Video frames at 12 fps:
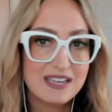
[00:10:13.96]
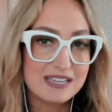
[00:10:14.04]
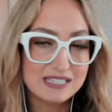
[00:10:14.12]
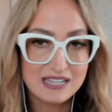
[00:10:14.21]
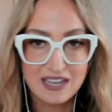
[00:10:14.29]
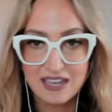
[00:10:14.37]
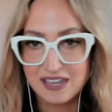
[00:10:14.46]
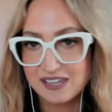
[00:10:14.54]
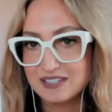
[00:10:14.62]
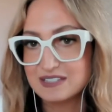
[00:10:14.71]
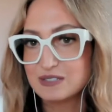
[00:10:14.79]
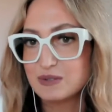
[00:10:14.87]

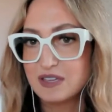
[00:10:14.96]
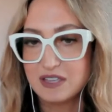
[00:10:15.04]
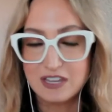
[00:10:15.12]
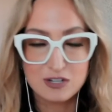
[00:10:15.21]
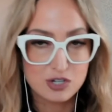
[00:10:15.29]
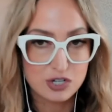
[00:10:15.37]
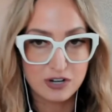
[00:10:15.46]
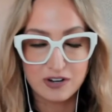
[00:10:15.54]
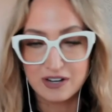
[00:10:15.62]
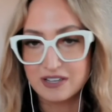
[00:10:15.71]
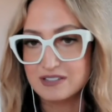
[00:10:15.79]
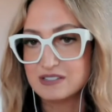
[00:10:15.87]
estates,
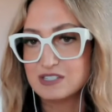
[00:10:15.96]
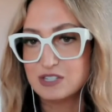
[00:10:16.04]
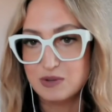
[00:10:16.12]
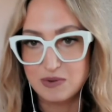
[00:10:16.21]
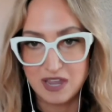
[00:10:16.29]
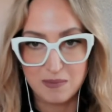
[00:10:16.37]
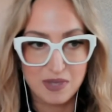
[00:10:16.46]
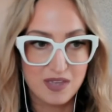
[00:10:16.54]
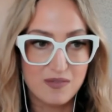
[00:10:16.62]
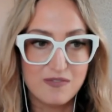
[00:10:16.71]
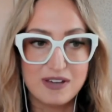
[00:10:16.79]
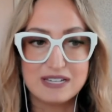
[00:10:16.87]
insurance, you name it,
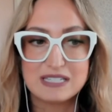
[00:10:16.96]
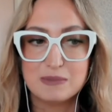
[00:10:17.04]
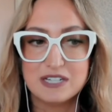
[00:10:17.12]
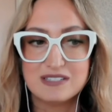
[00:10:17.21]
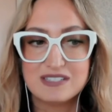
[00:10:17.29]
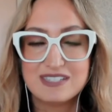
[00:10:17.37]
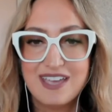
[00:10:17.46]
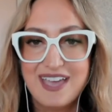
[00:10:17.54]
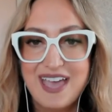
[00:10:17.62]
investments.